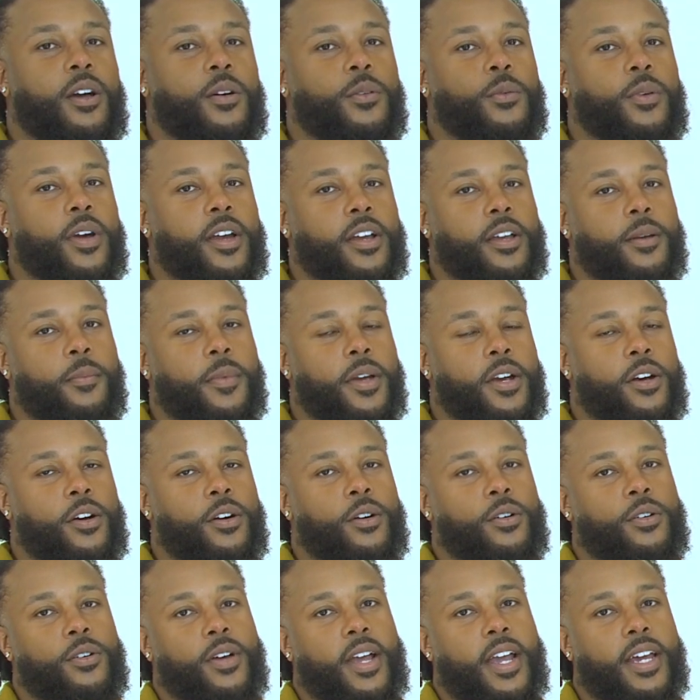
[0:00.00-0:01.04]
Red
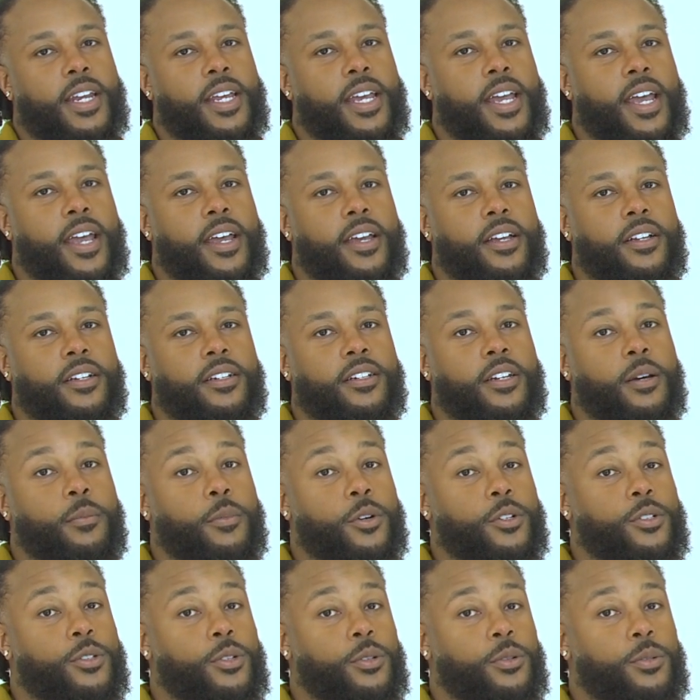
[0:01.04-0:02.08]
Camaro 88,
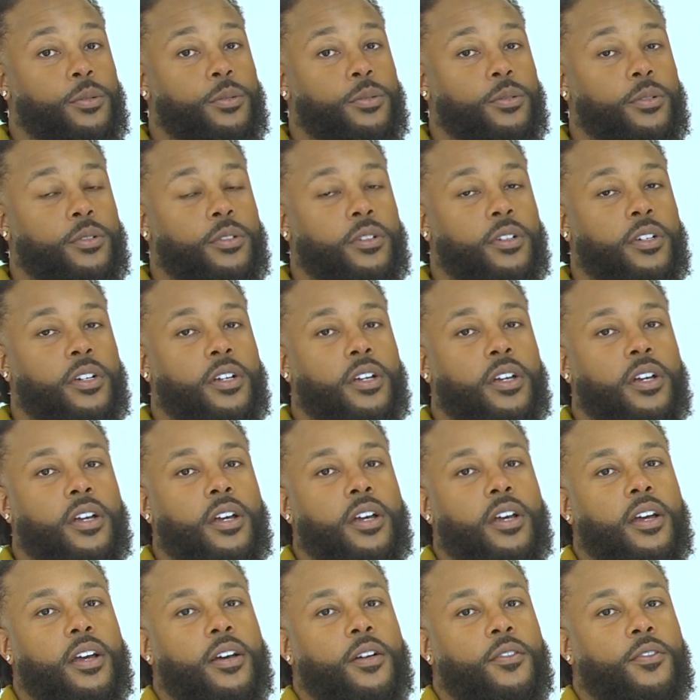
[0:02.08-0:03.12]
number 2,
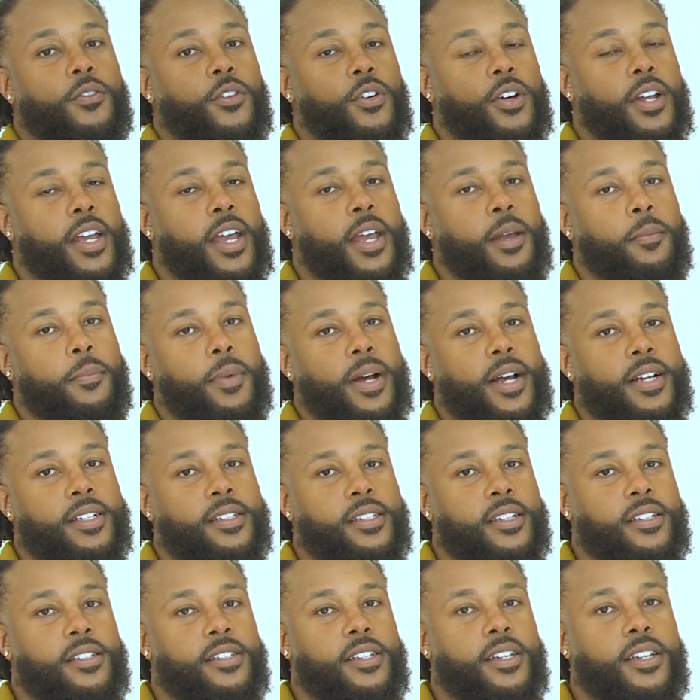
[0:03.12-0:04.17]
48 by
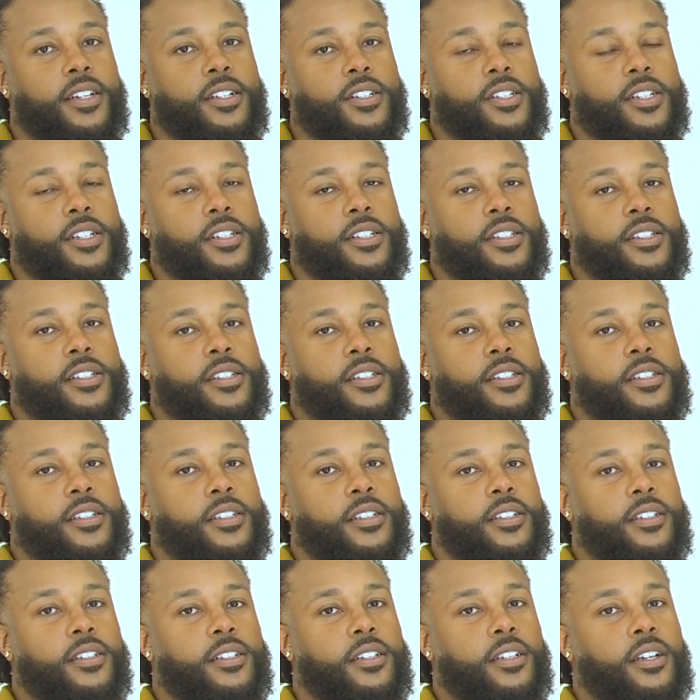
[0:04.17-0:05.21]
60 inches,
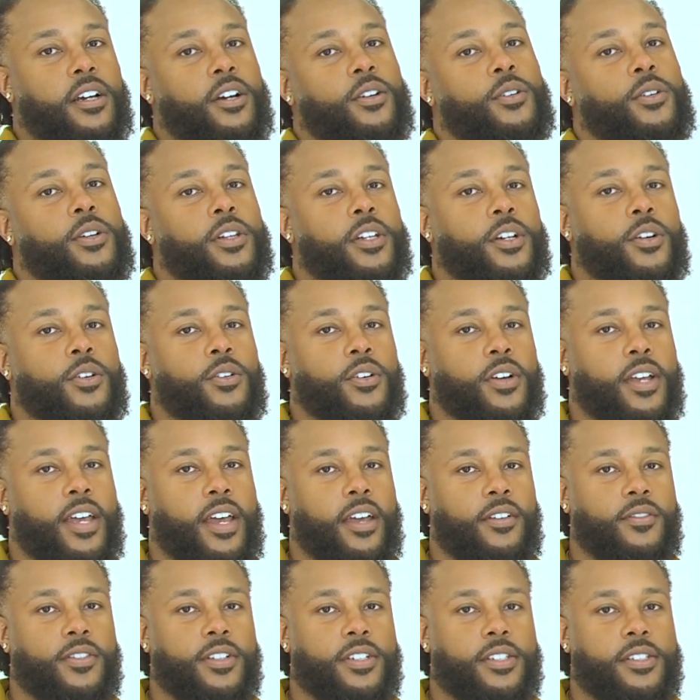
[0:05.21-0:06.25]
acrylic on
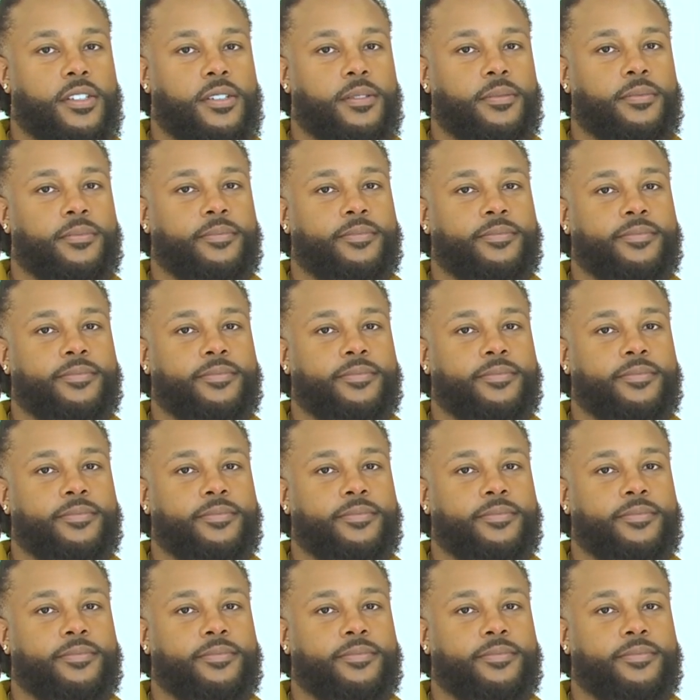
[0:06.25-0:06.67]
canvas.